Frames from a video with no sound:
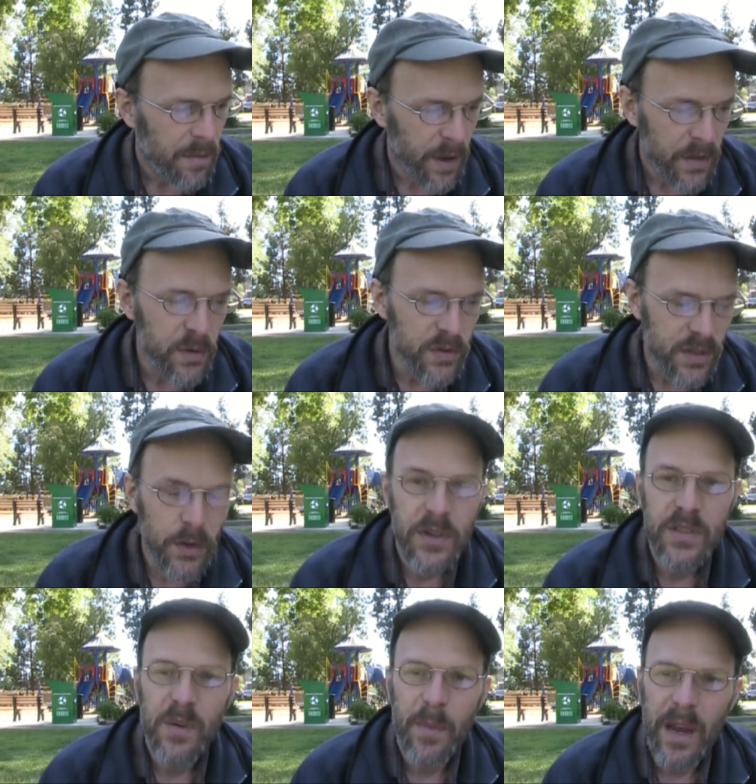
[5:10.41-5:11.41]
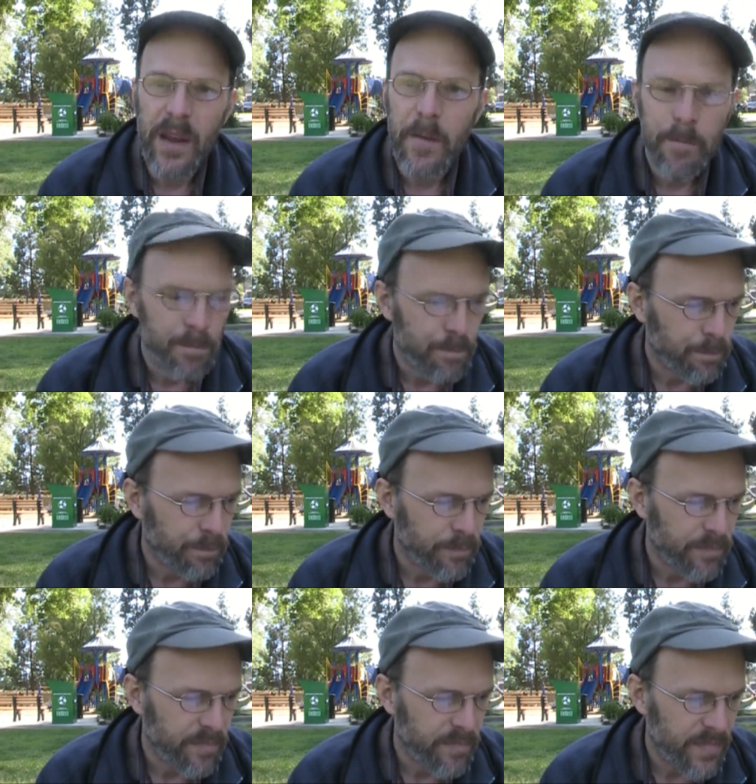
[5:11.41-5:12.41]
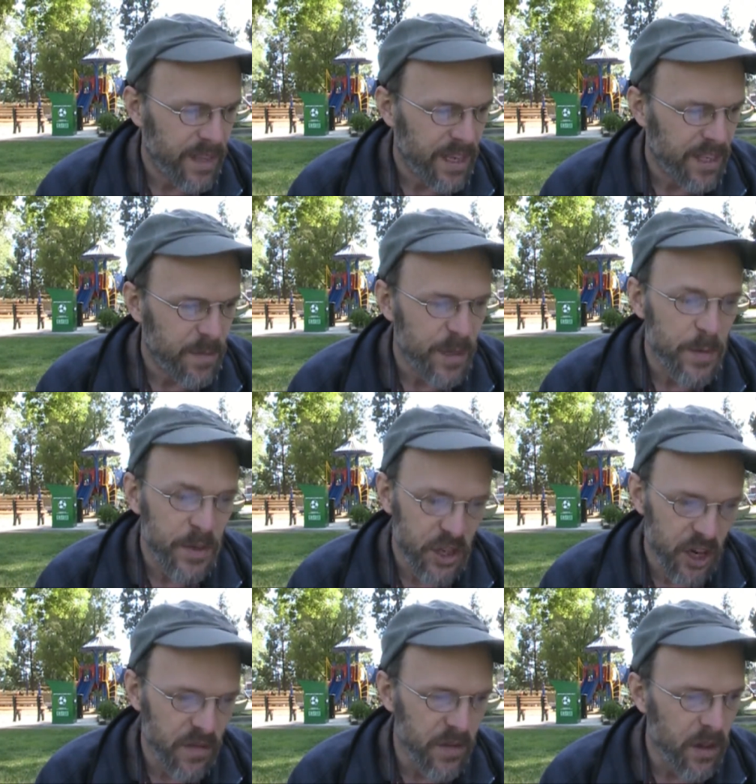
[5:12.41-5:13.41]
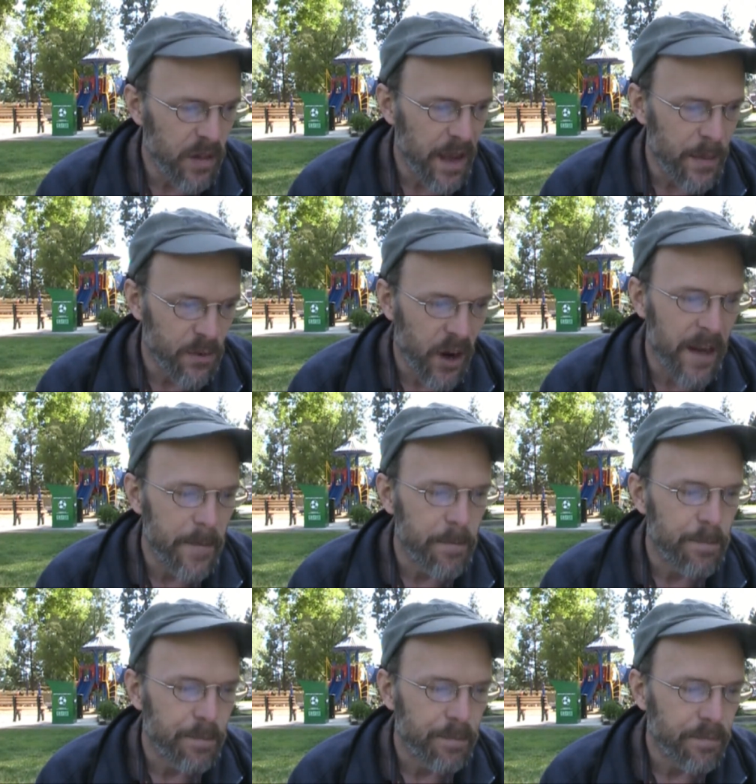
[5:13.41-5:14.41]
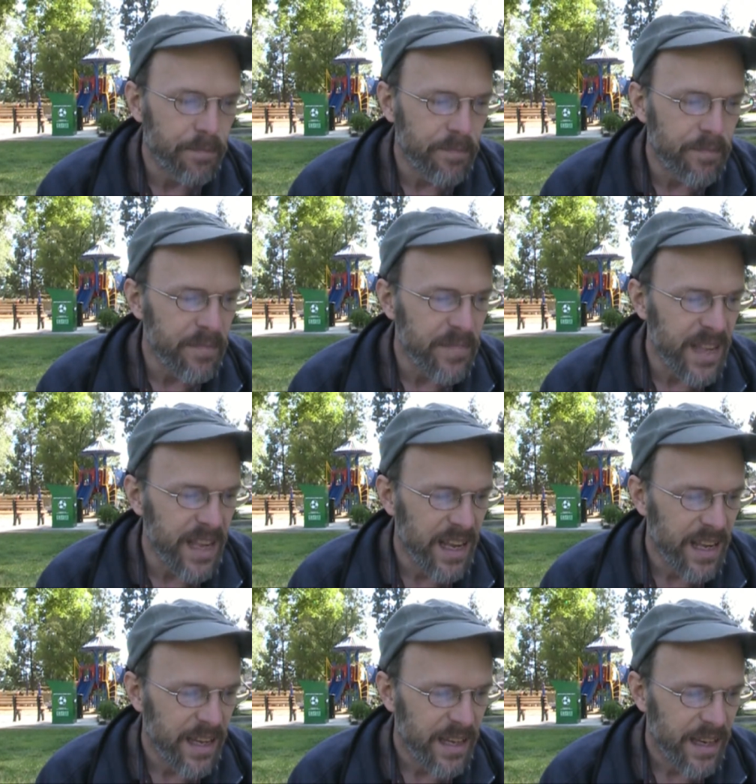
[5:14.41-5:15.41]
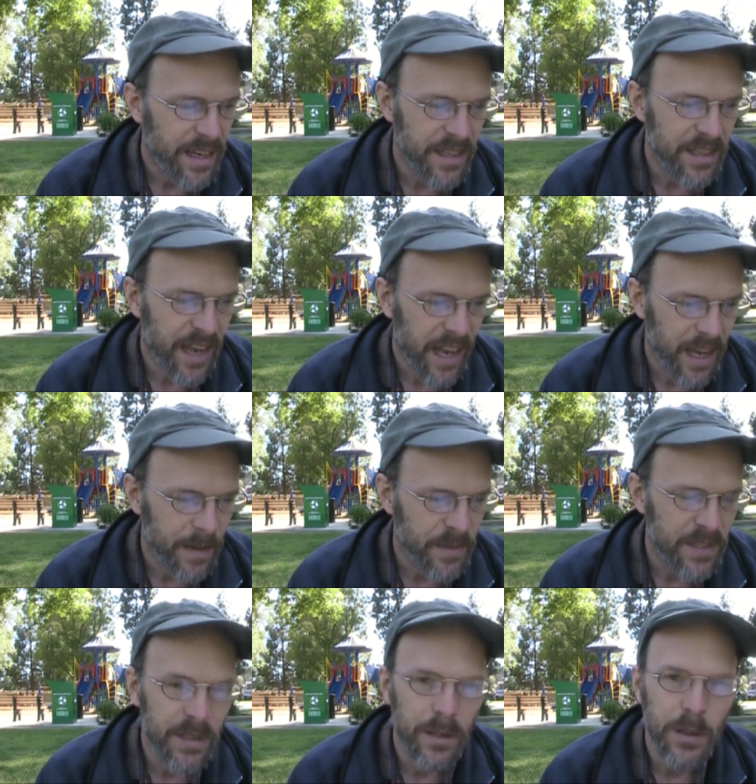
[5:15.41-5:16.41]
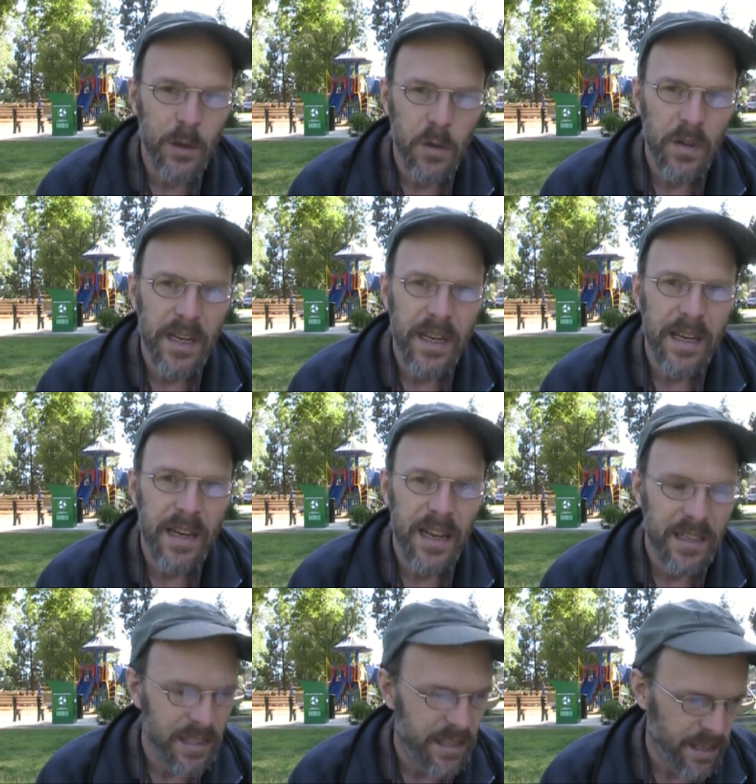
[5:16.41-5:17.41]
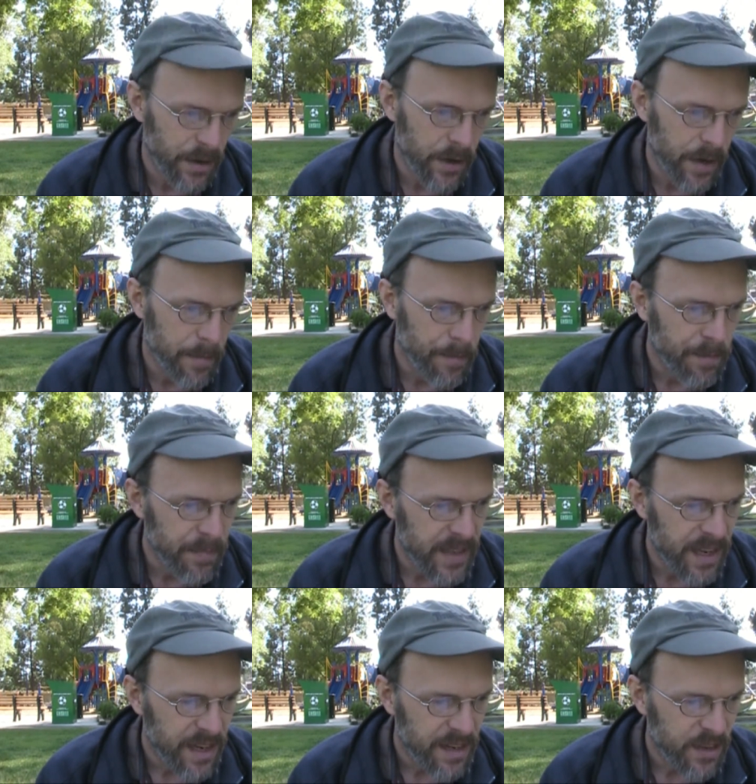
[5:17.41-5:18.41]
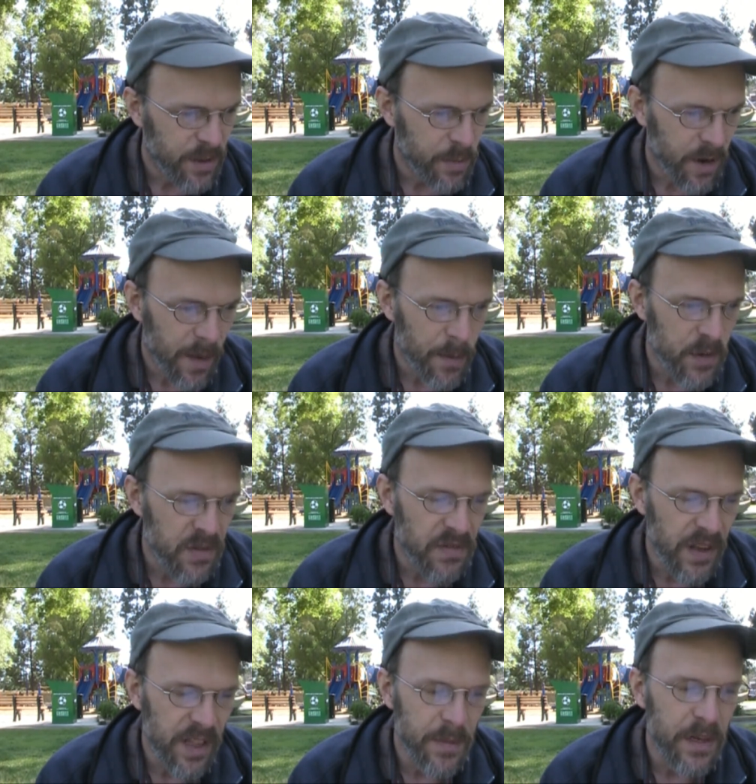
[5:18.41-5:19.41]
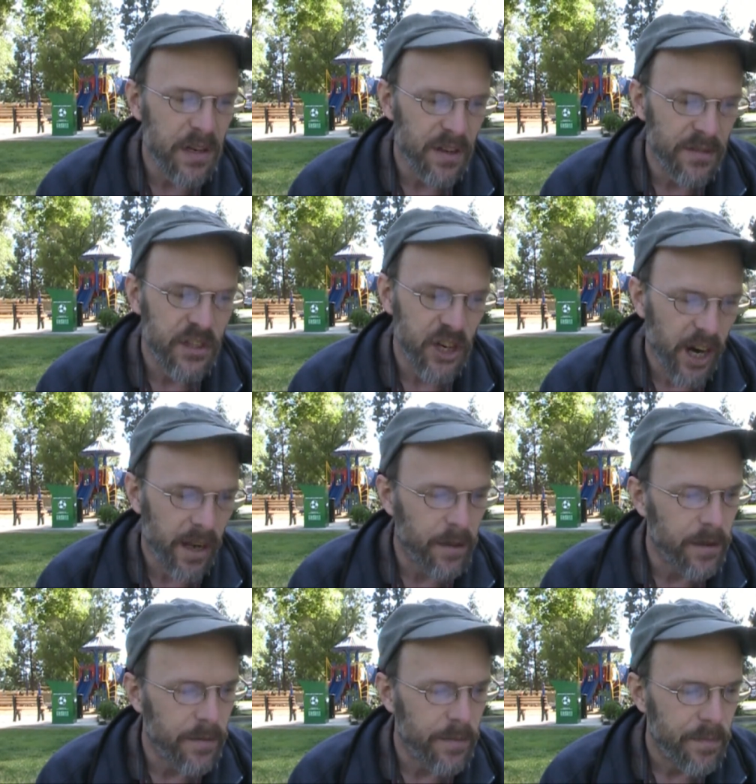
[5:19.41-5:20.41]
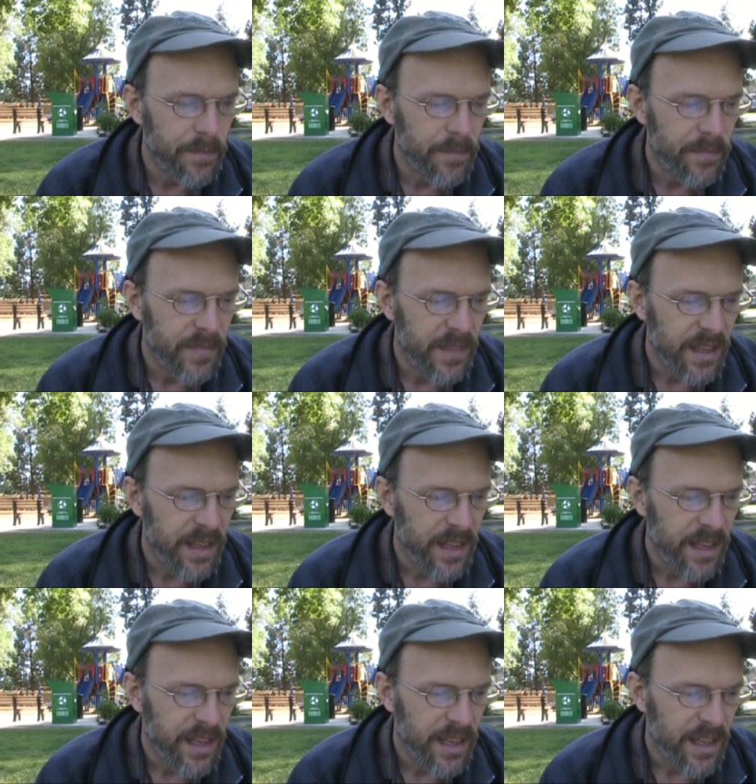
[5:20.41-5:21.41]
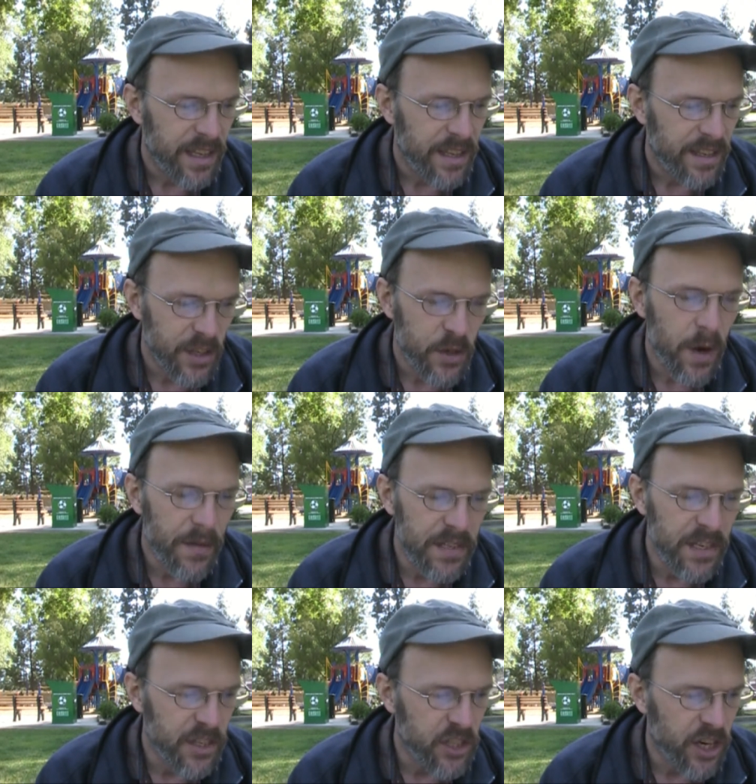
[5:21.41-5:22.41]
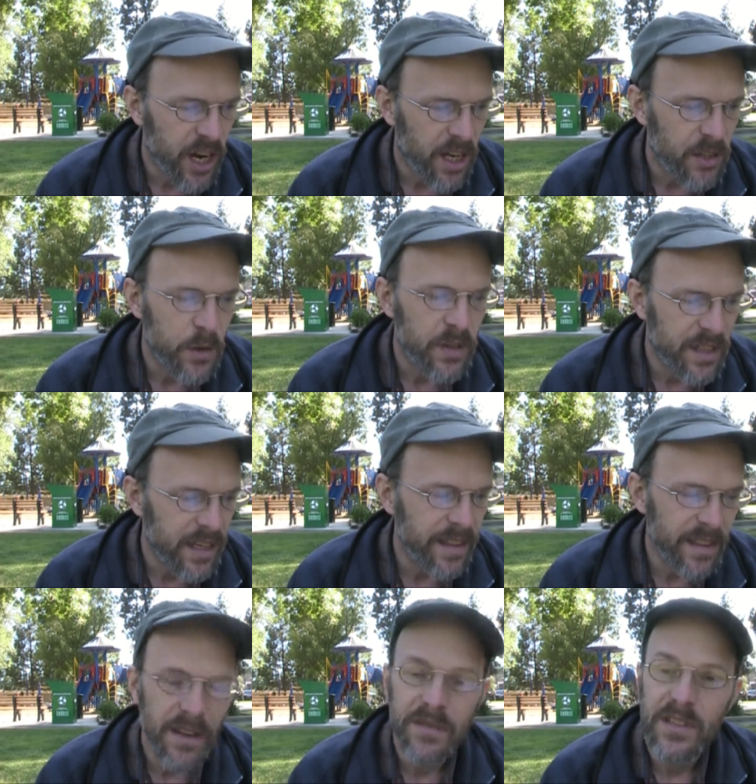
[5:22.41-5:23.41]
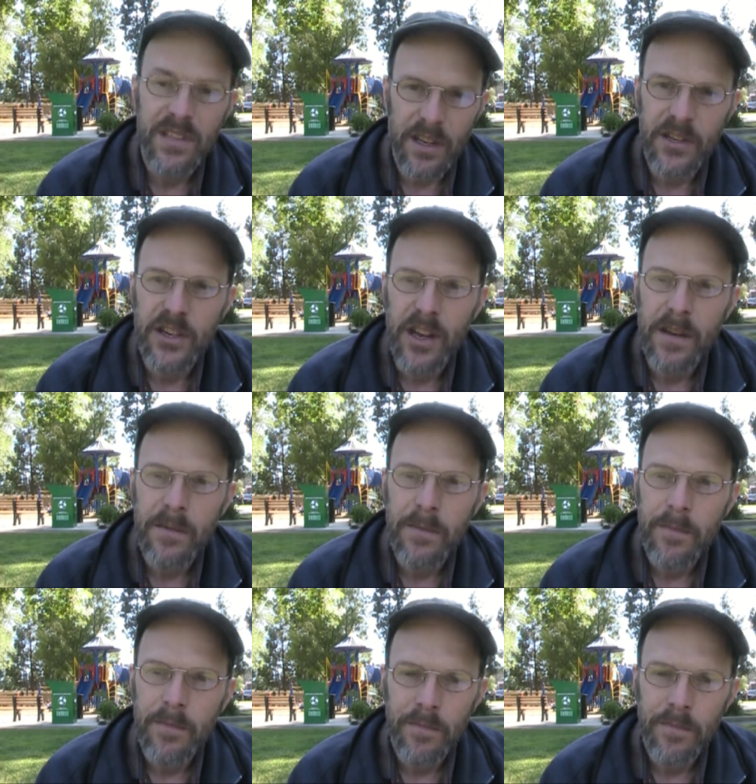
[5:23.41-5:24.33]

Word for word: Mother's duties are many. She must be cheerful and bright. It is absolutely necessary to the proper development of the child. Did you ever see a child who didn't love the sunshine?